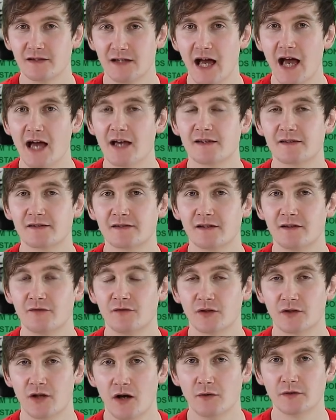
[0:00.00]
Yes,
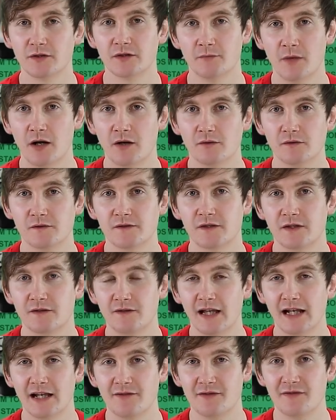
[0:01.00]
the golden moles
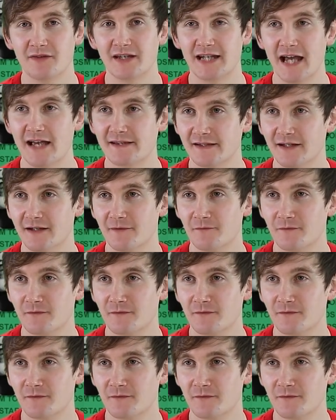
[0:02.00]
that live in the desert.